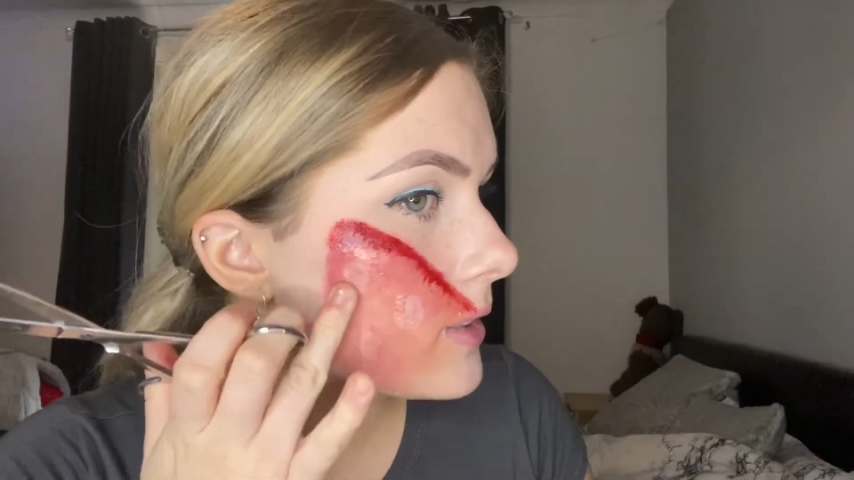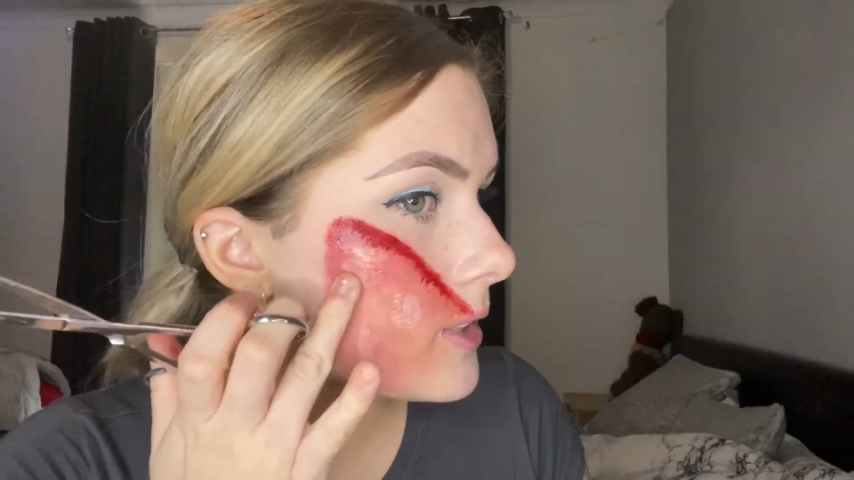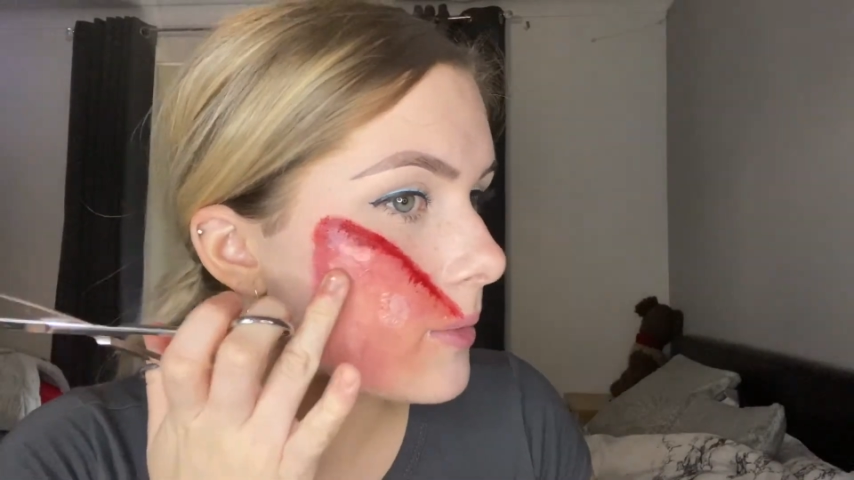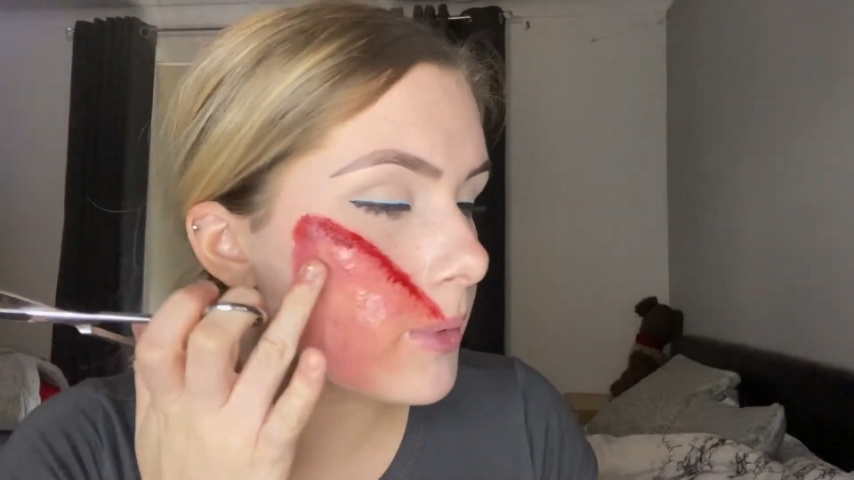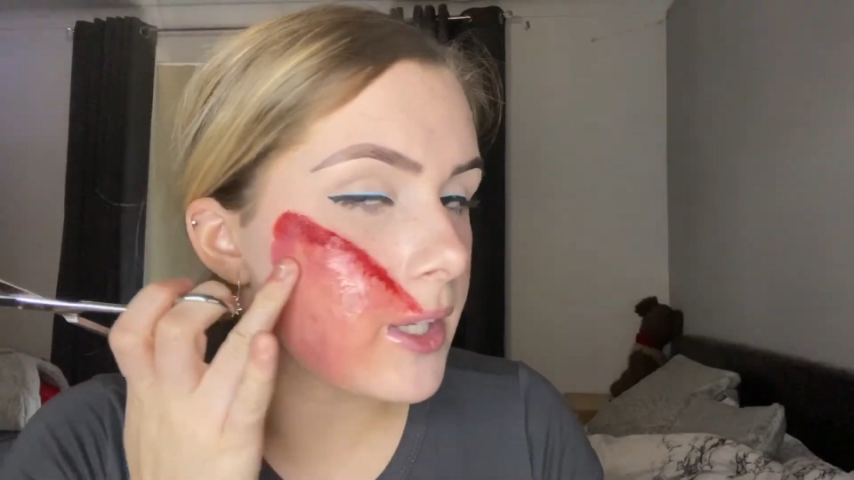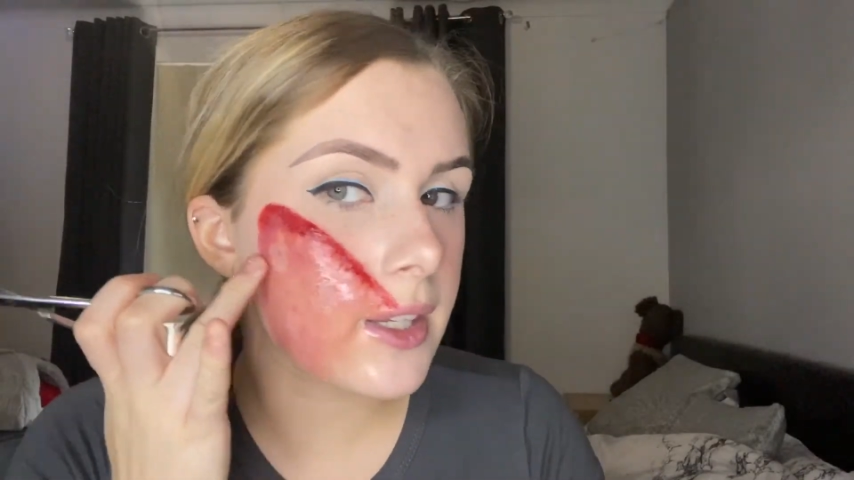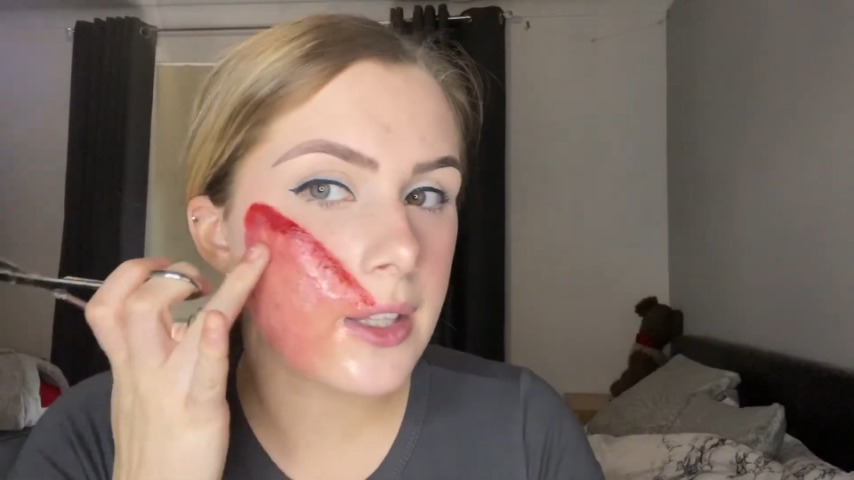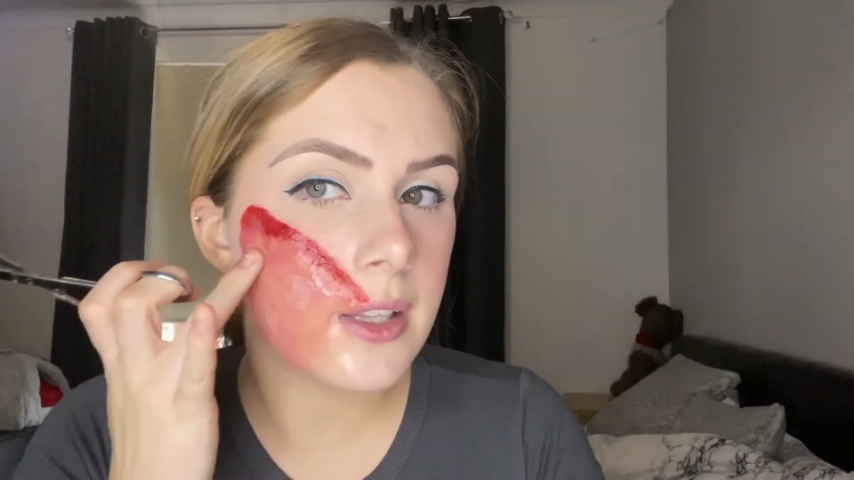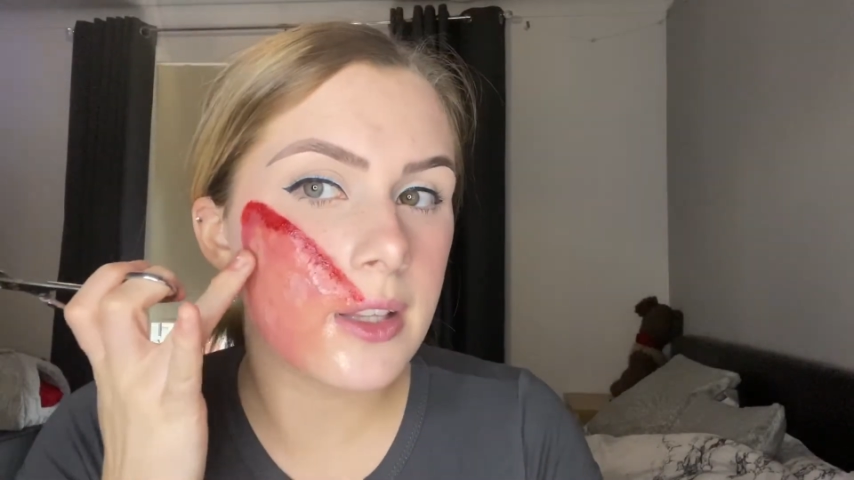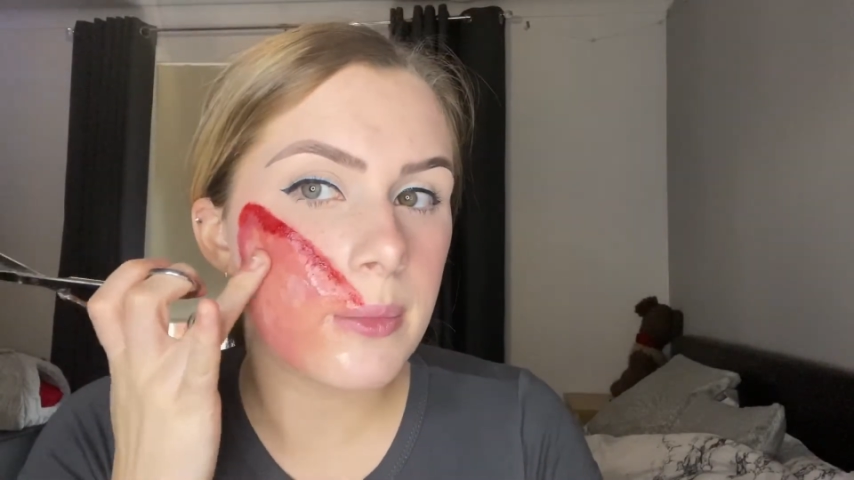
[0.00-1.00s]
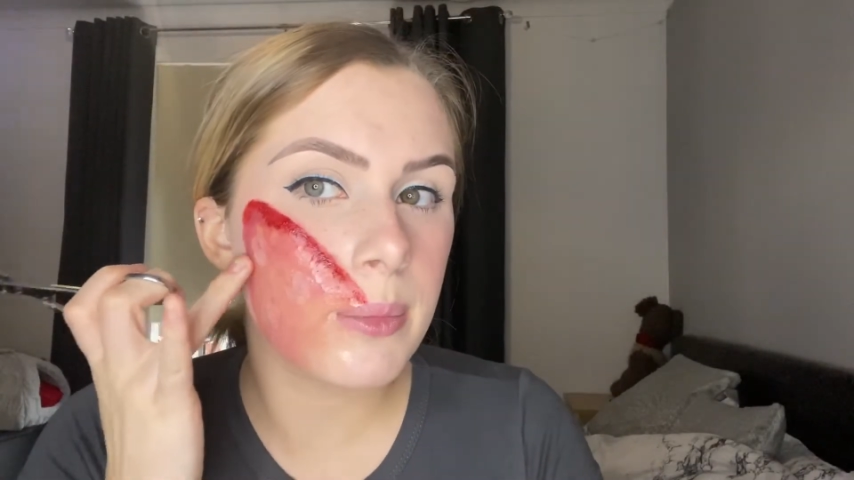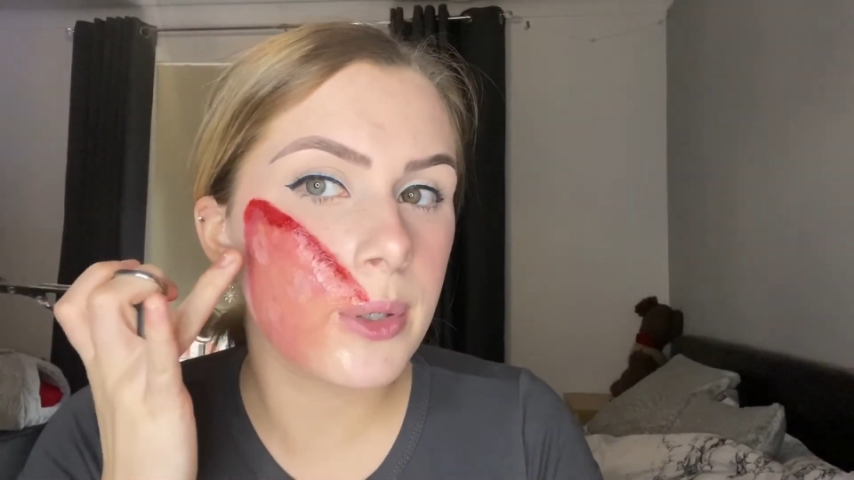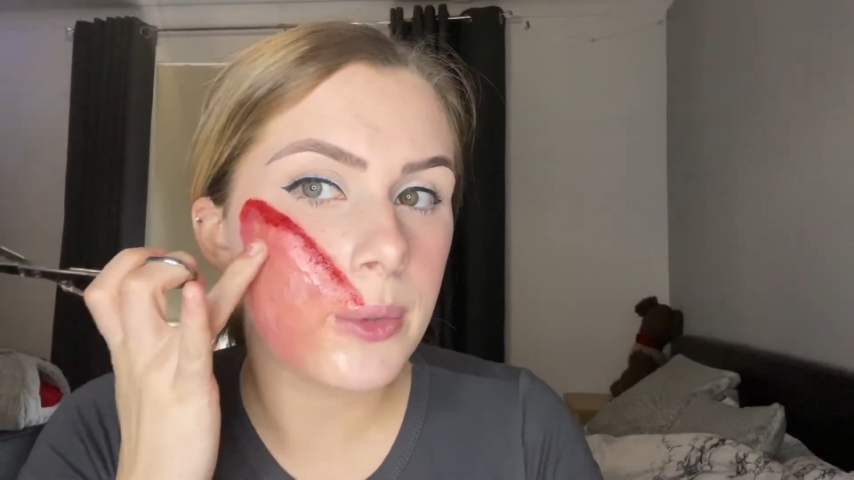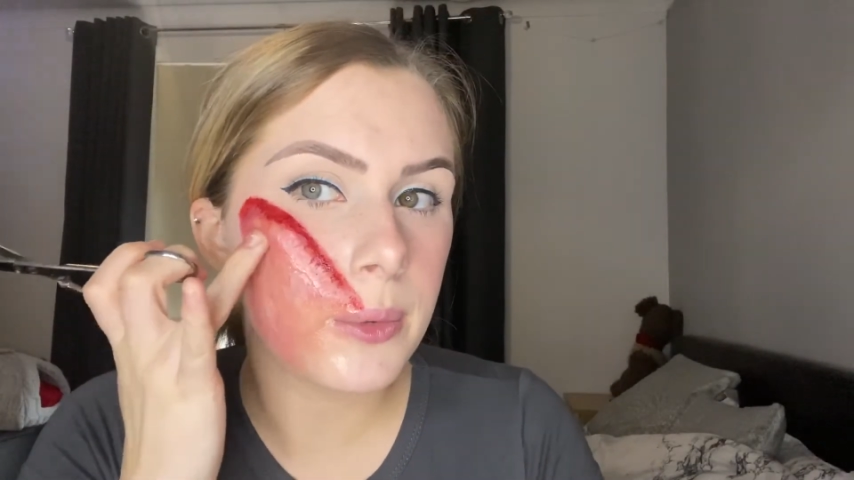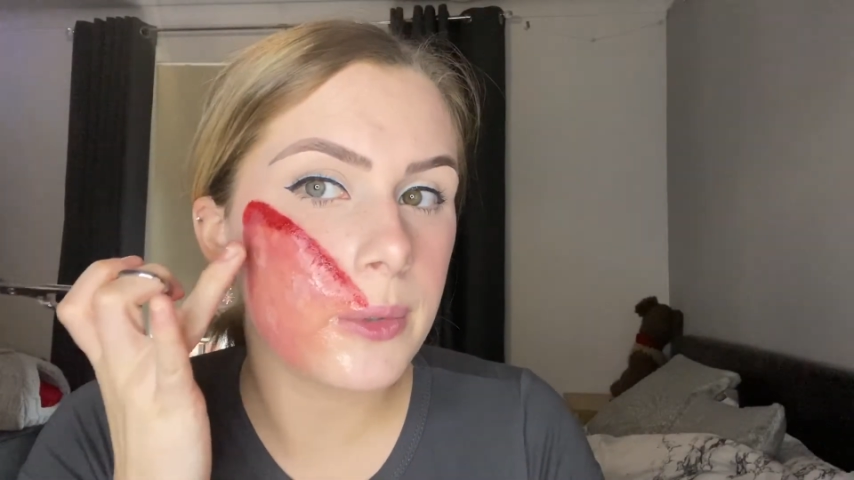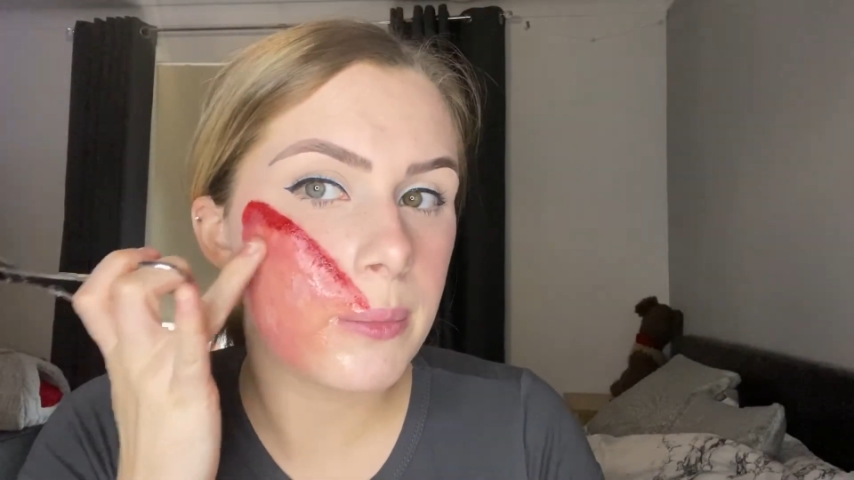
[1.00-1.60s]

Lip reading: to make the pulled